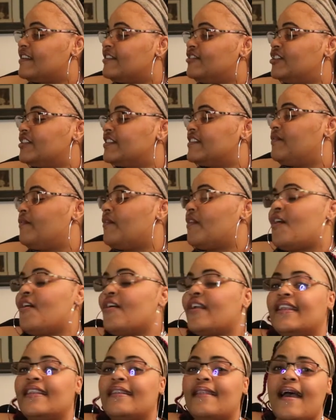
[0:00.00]

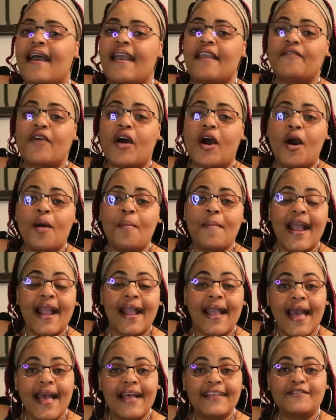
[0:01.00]
Justvlogginglife. Oh my
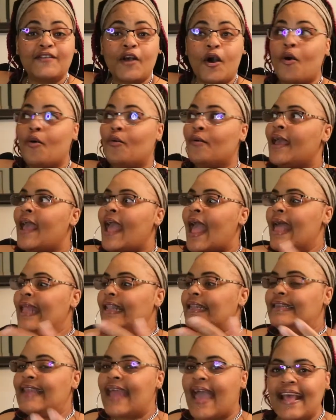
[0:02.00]
God, so
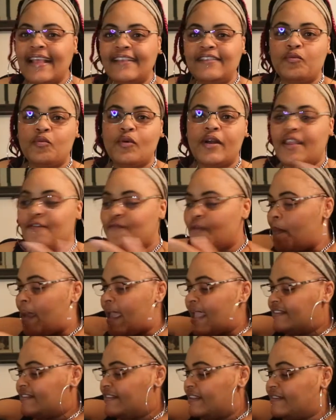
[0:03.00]
that's what even
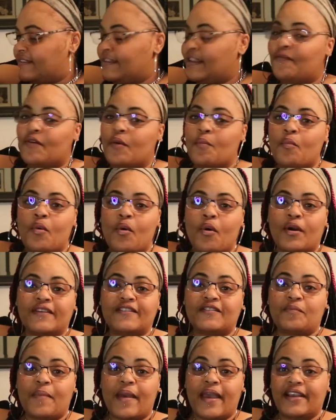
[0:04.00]
makes this even more
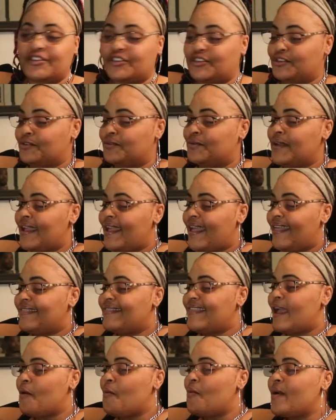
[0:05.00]
special,
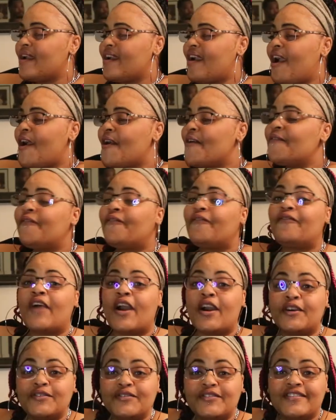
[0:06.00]
that we're her
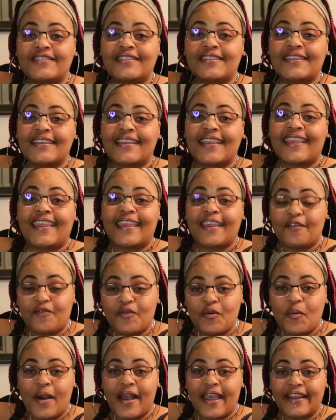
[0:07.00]
first
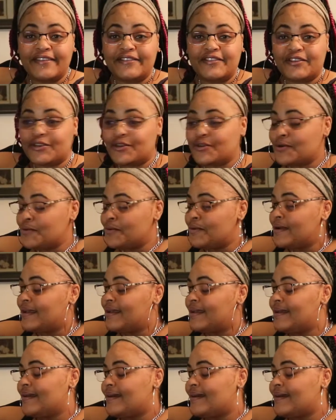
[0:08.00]
giveaway too.